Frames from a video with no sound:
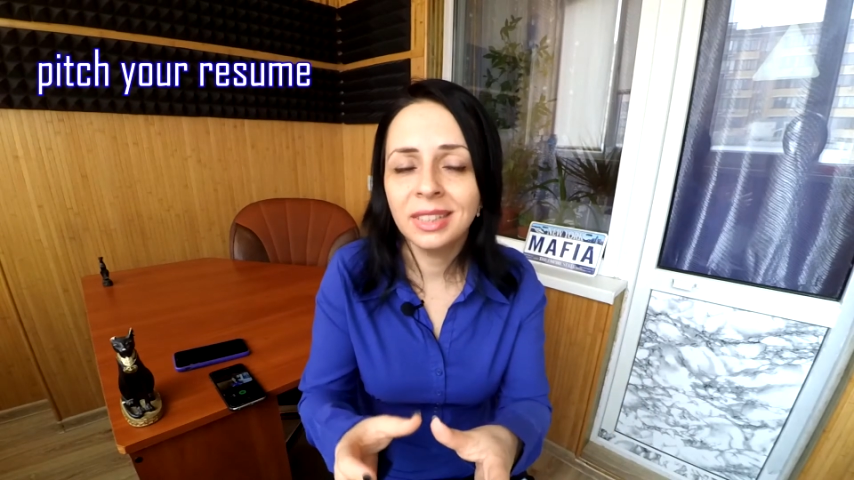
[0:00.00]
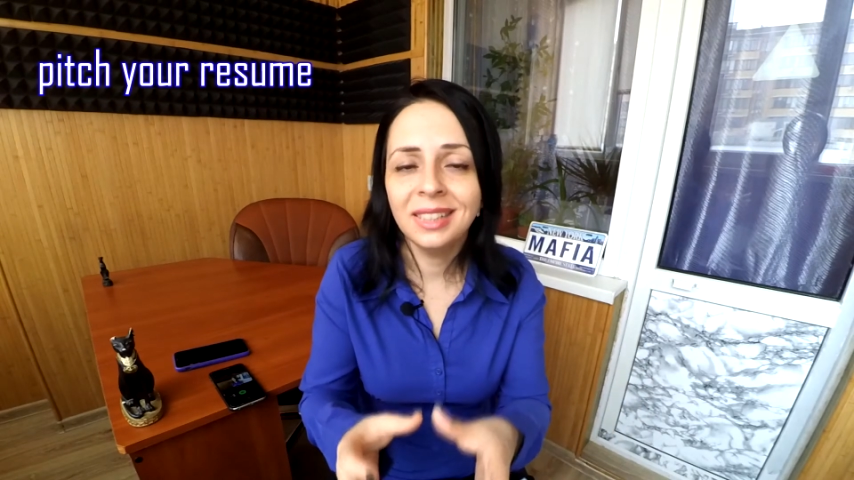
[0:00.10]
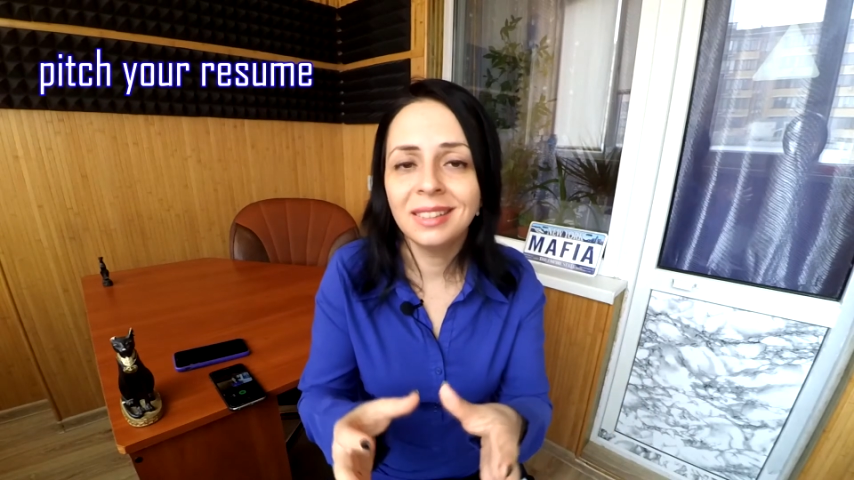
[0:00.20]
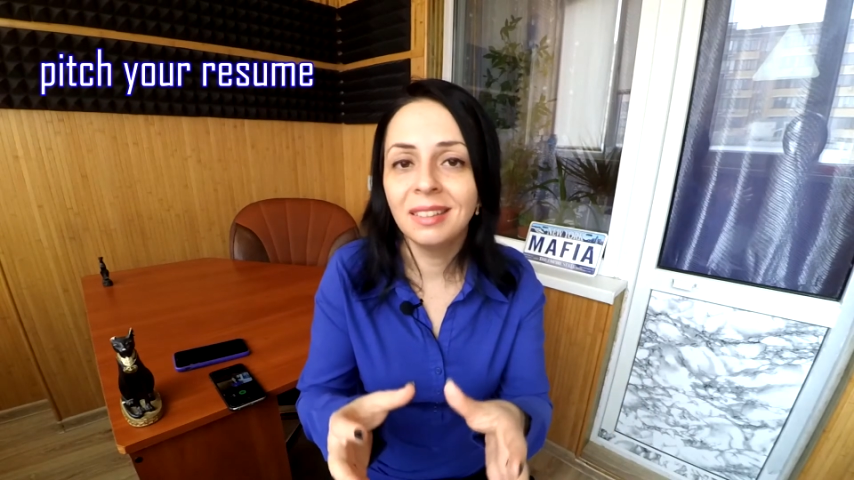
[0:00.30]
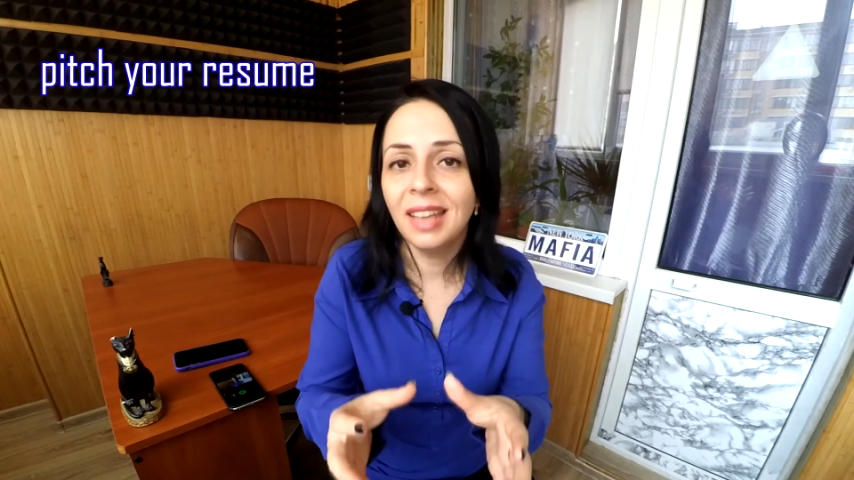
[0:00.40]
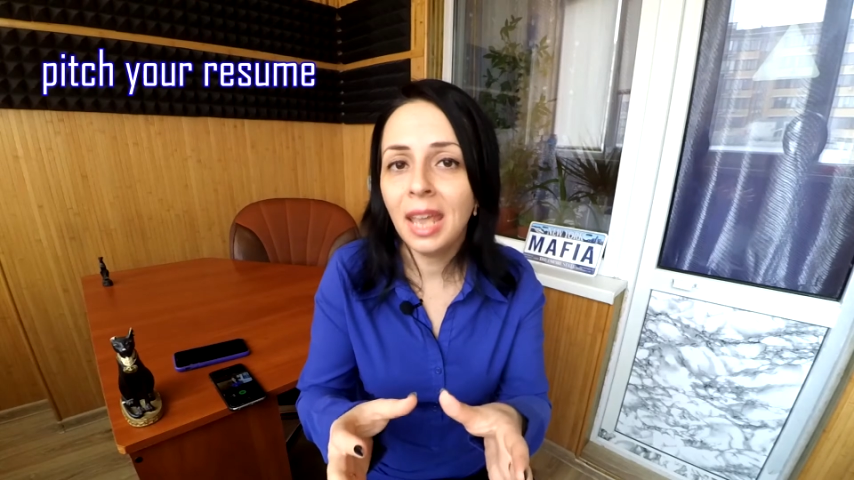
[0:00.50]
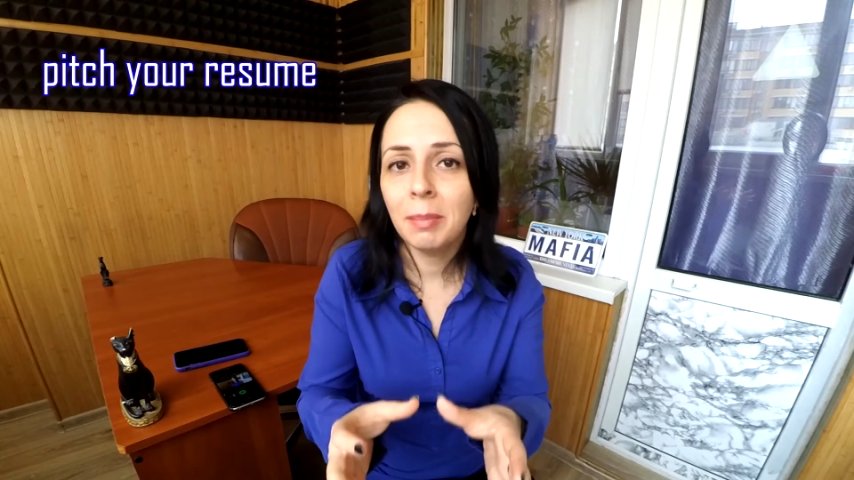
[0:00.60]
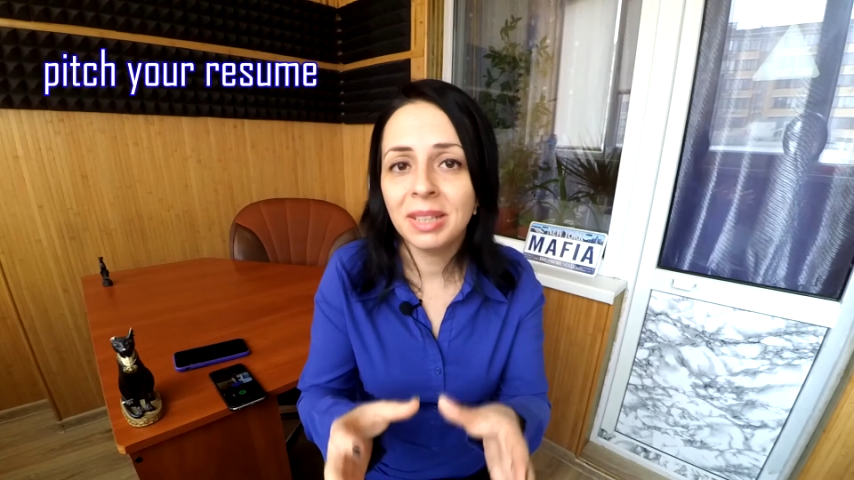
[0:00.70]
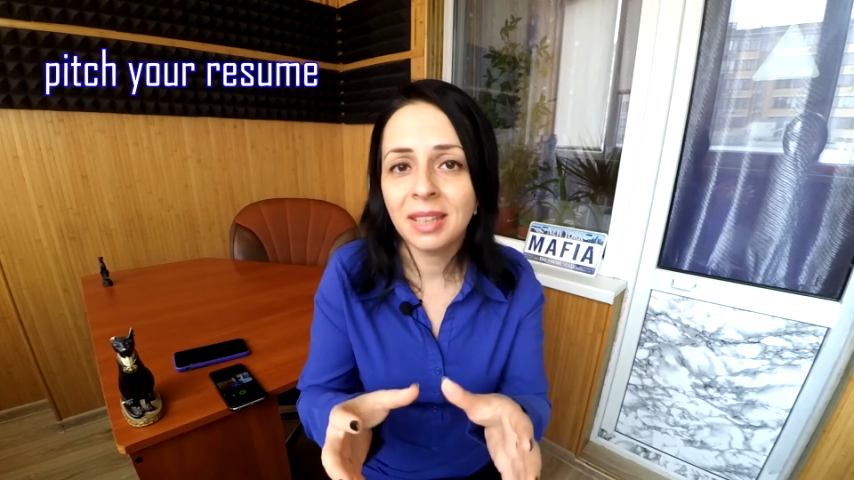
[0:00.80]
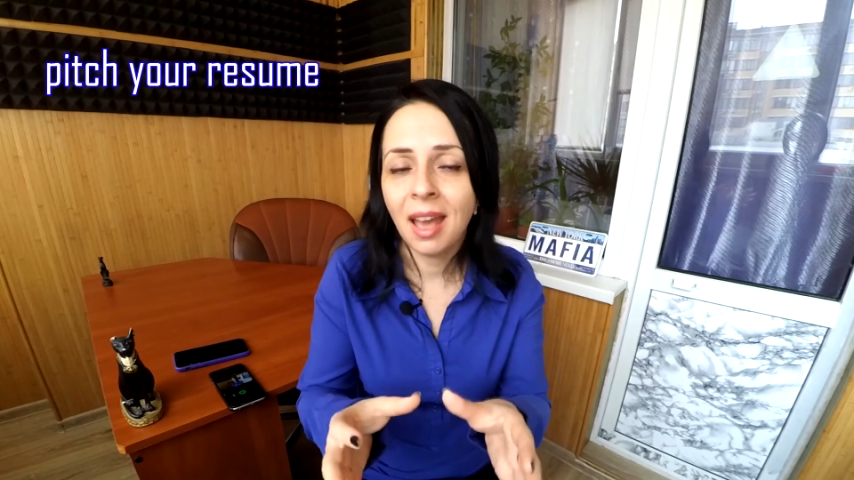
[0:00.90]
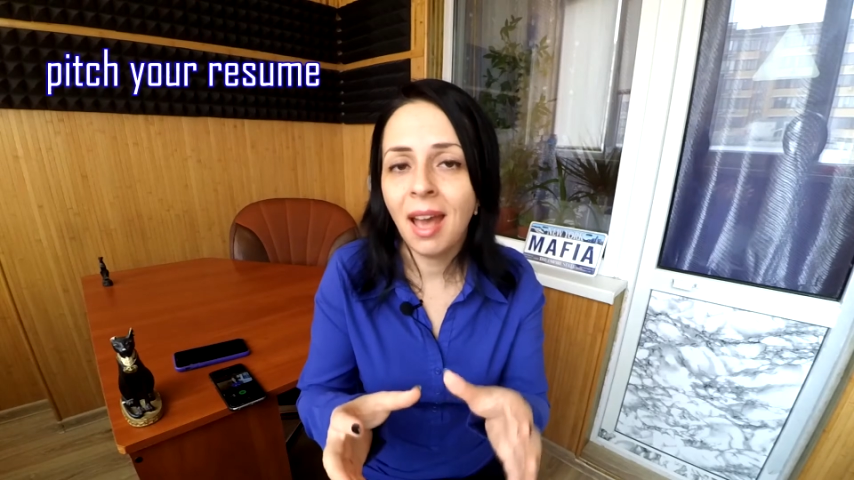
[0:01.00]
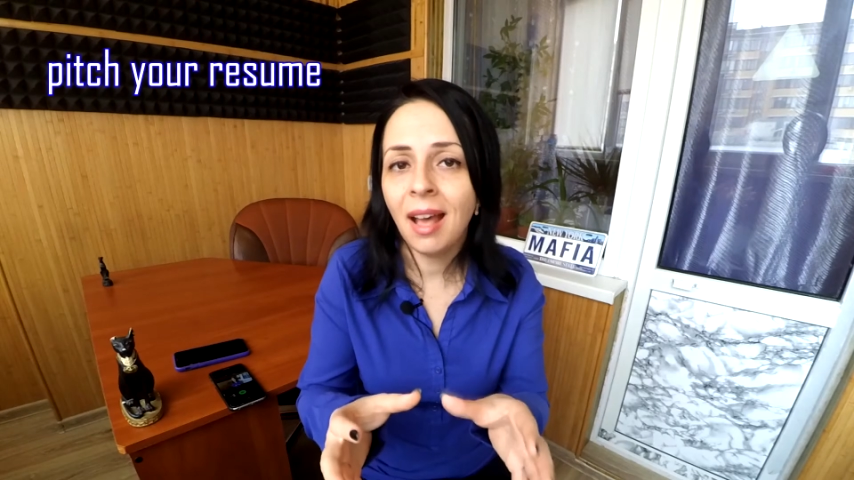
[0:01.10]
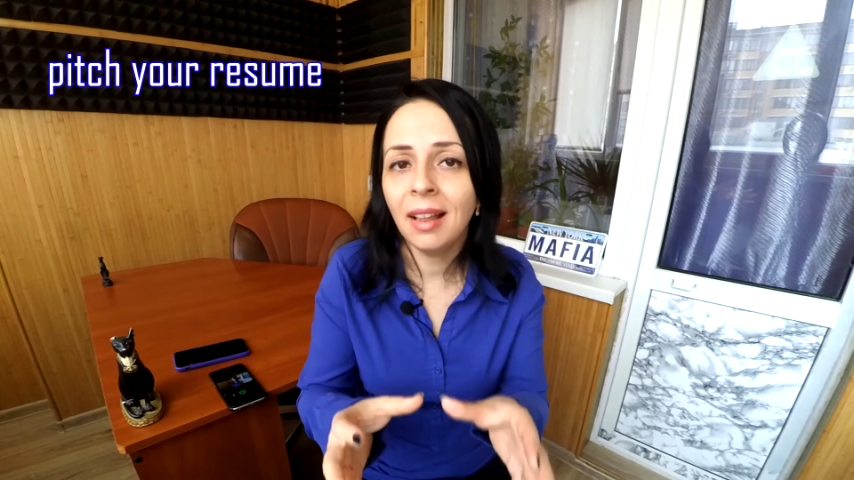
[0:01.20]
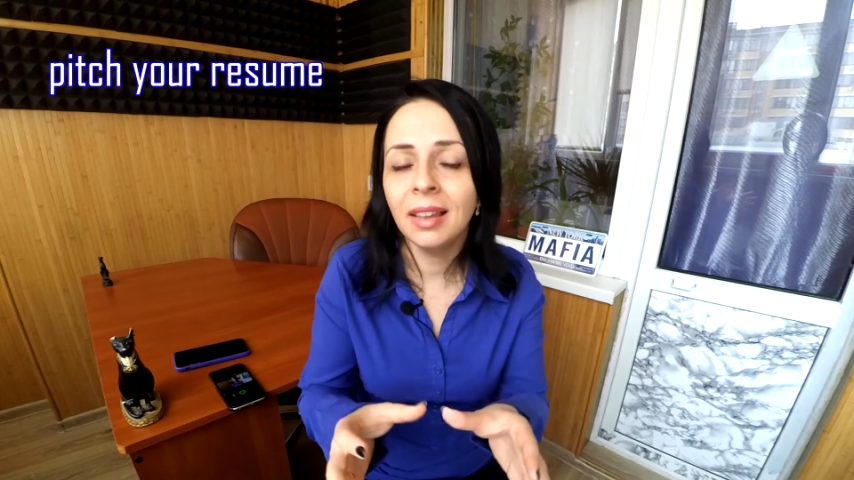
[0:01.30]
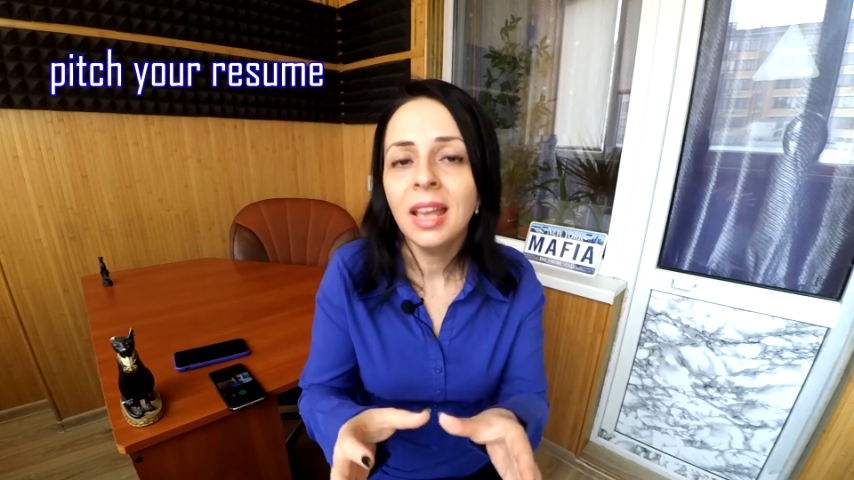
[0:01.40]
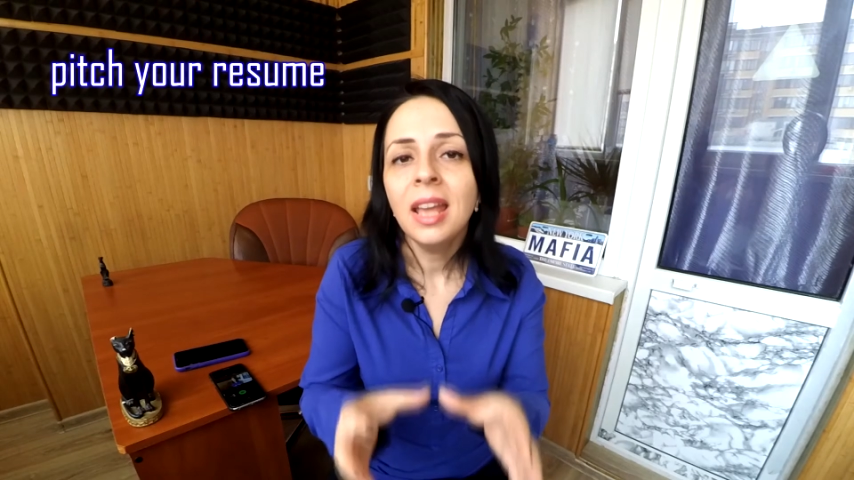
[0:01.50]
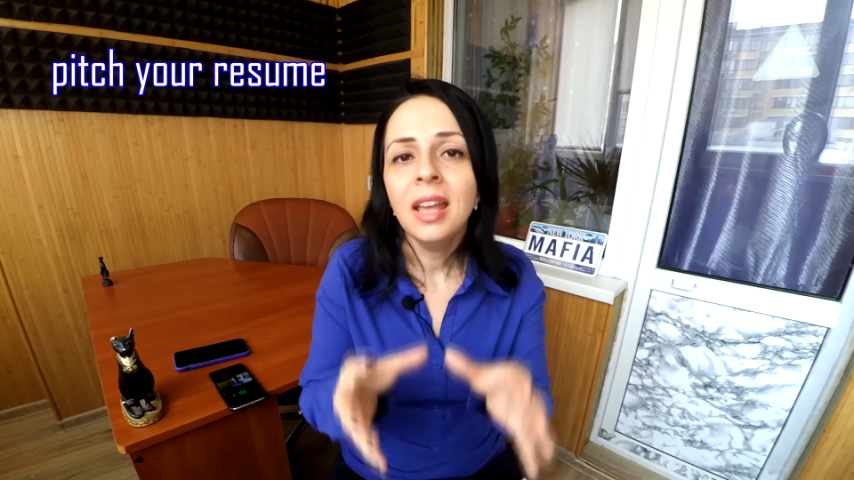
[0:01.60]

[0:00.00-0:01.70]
is lame as hell,